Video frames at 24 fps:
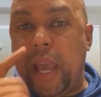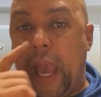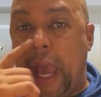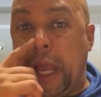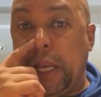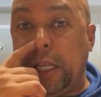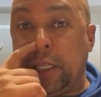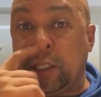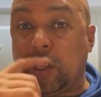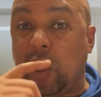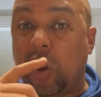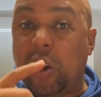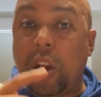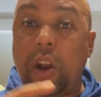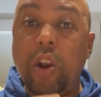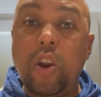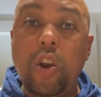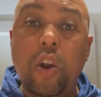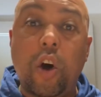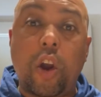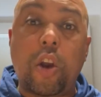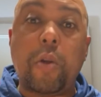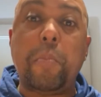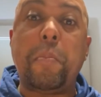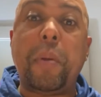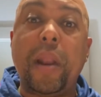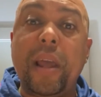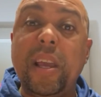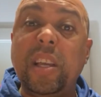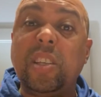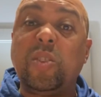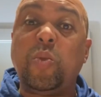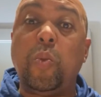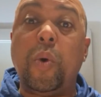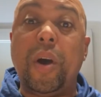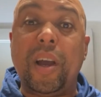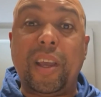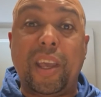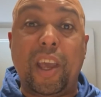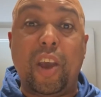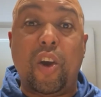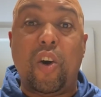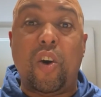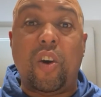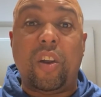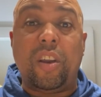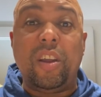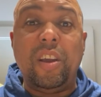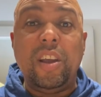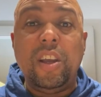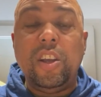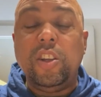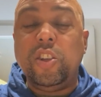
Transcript: and he's got a lot of players working hard.